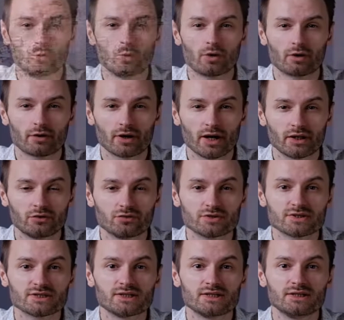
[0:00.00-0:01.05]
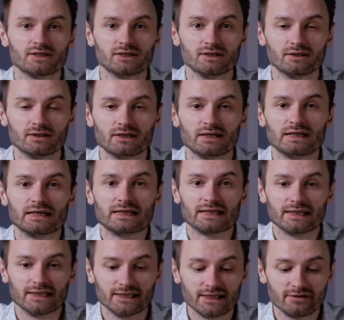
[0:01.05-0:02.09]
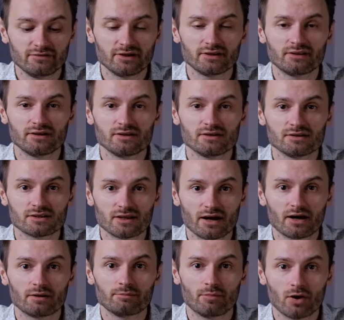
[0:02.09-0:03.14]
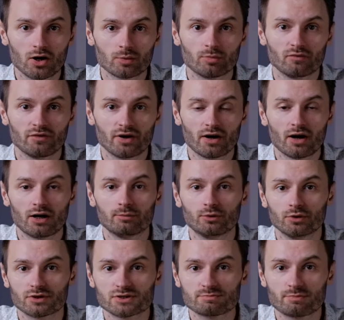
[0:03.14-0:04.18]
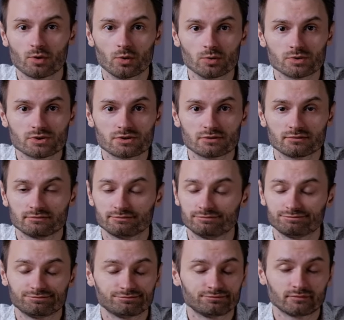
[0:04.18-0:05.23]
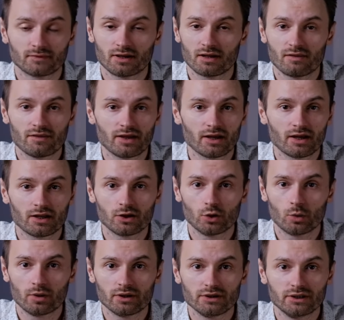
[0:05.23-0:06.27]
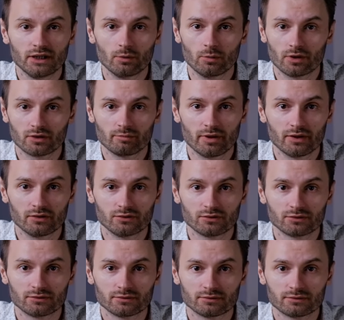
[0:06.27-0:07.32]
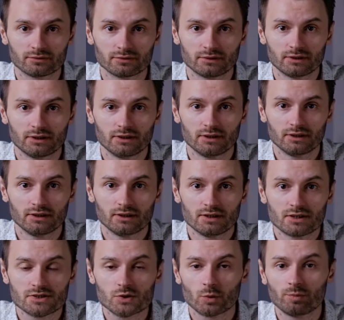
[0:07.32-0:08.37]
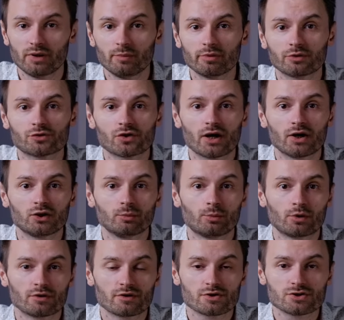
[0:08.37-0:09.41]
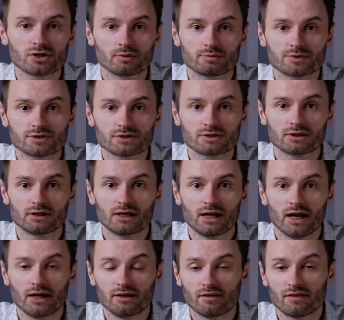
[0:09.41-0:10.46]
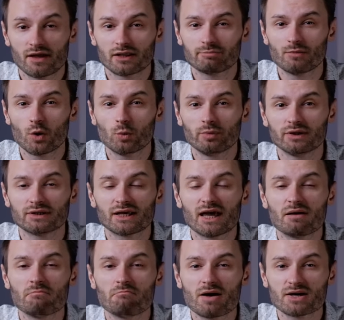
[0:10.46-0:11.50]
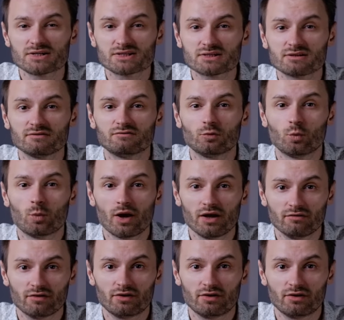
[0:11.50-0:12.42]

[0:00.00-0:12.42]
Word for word: water had receded, leaving the entire bottom of the harbor exposed. And they had no idea what it meant. So people tried to board the ships, and at that moment, a massive wave